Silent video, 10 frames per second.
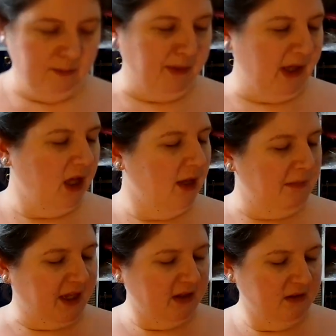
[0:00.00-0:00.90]

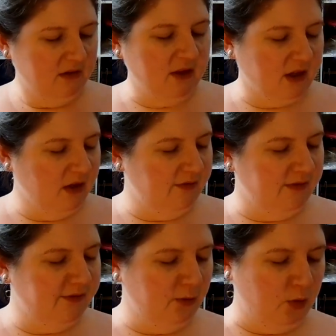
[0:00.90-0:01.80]
becoming the cover
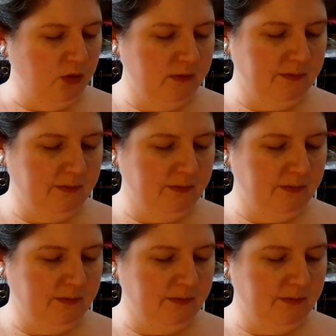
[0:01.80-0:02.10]
for,